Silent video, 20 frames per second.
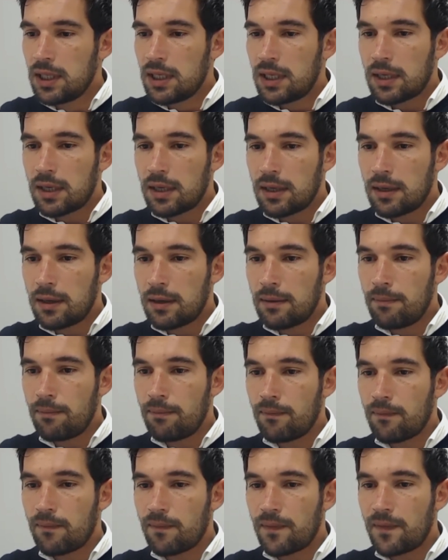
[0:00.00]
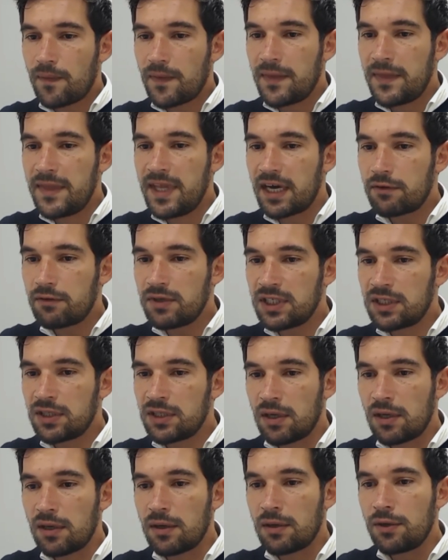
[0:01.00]
There is
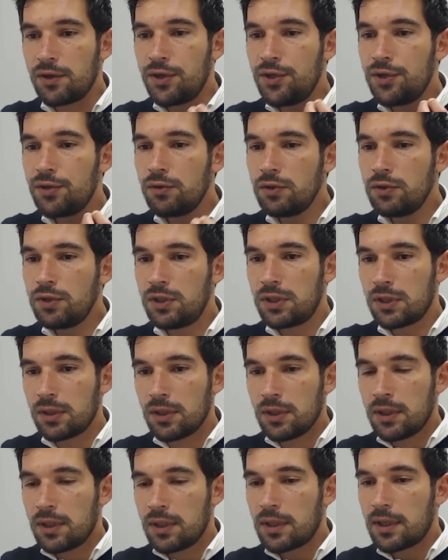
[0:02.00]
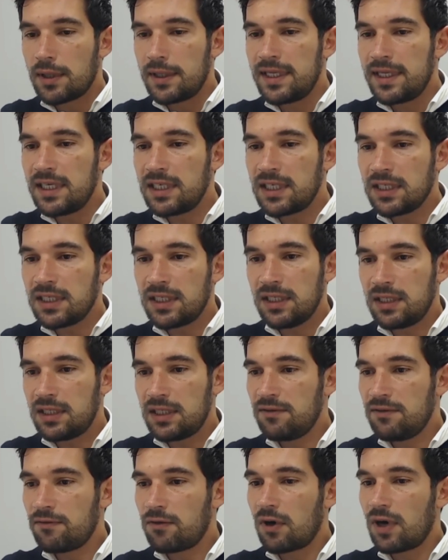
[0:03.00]
a huge necessity
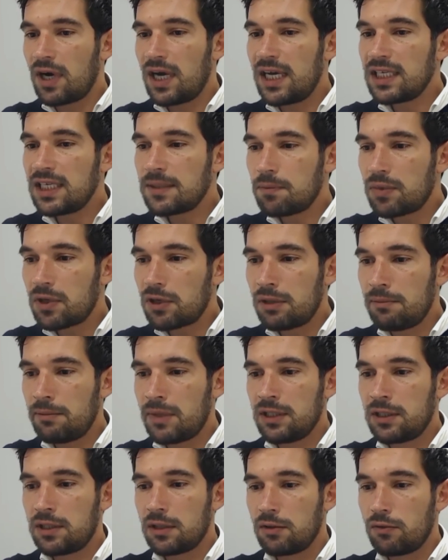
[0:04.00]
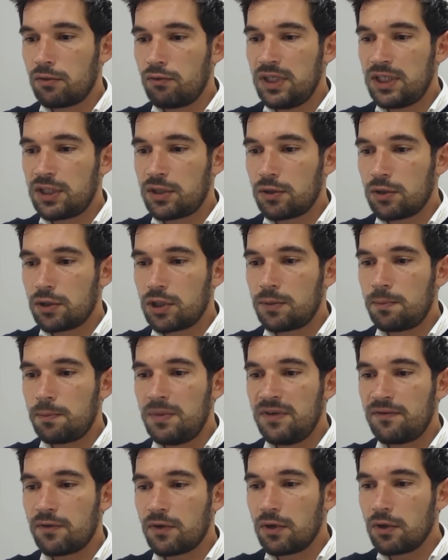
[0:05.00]
for experimental research
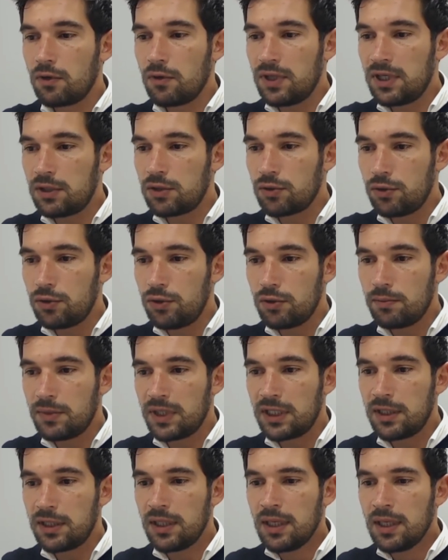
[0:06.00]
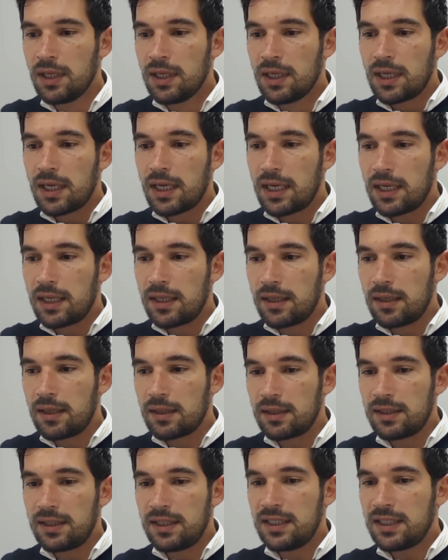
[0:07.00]
before going to human, and
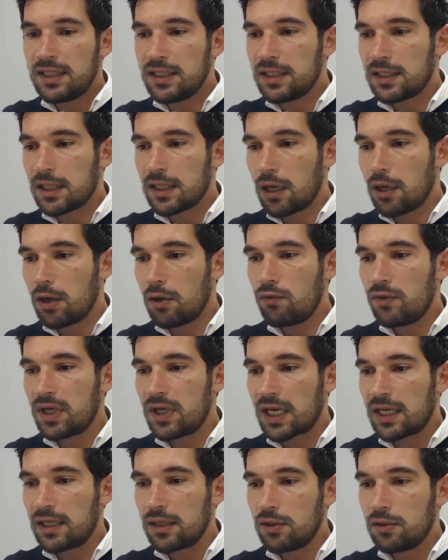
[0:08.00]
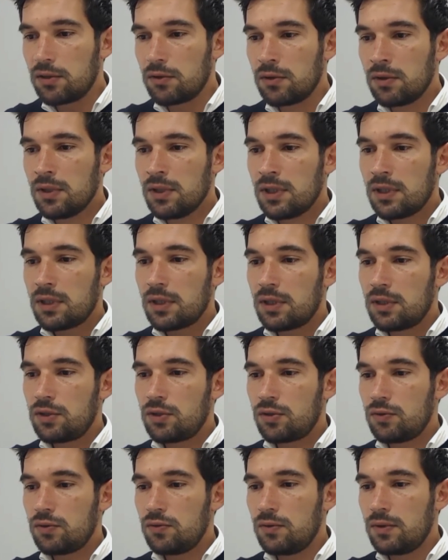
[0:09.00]
this is how we can go
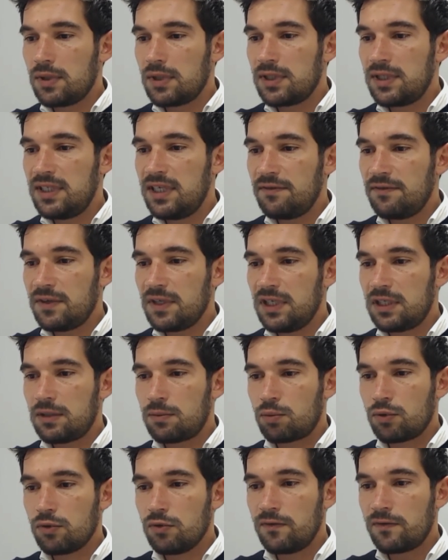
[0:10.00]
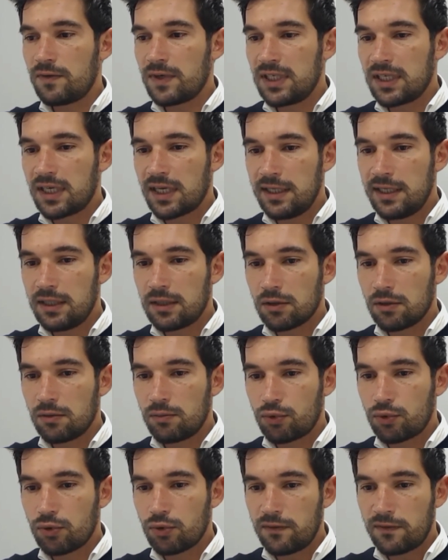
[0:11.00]
to definite proof and clinical proof.